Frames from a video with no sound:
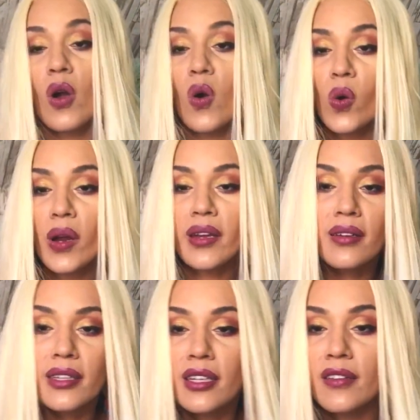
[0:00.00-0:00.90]
Or I can
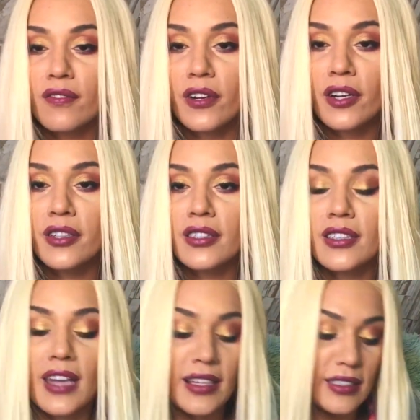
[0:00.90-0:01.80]
click convert to
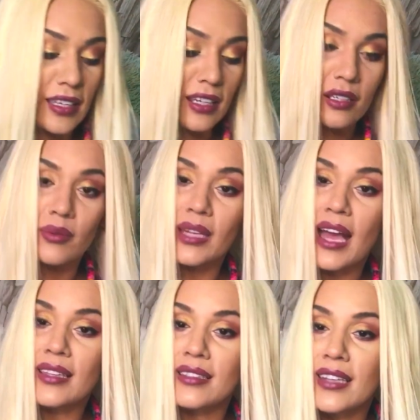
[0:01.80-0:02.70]
text and it will
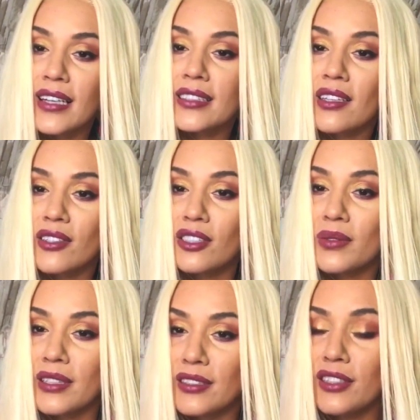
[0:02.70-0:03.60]
add the text onto an
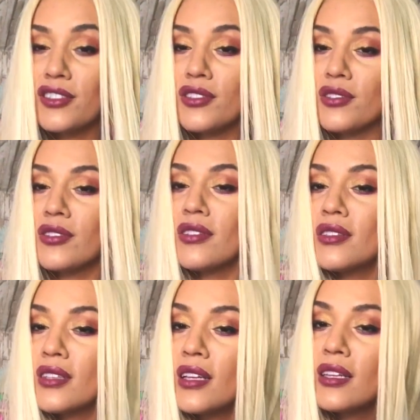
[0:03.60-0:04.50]
additional
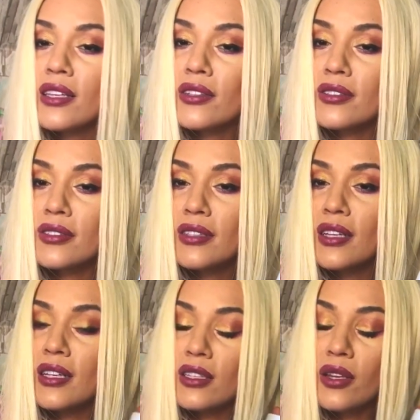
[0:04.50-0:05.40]
little
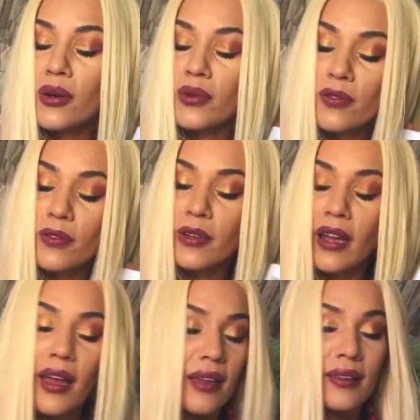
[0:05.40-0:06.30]
note for
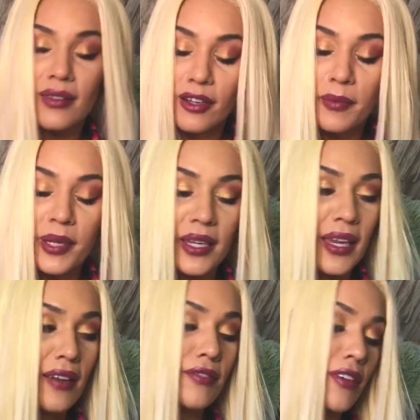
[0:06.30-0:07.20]
your
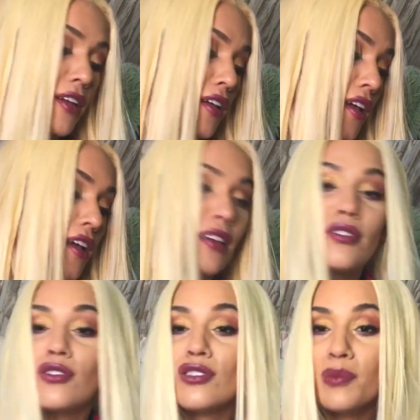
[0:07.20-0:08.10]
PDF.
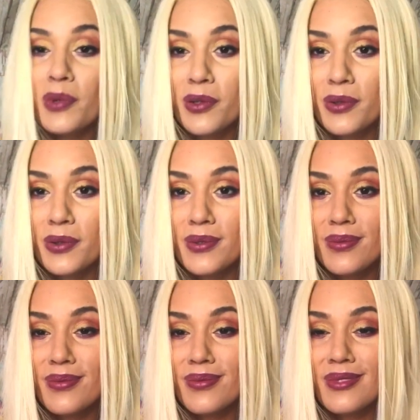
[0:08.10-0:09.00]
Super cool.
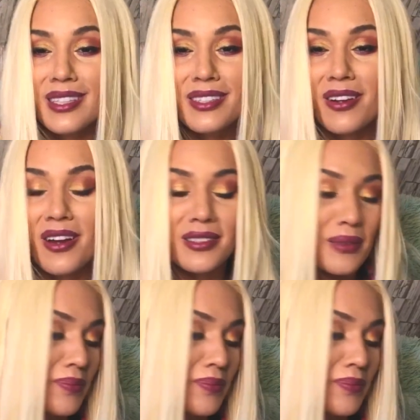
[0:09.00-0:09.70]
These are awesome.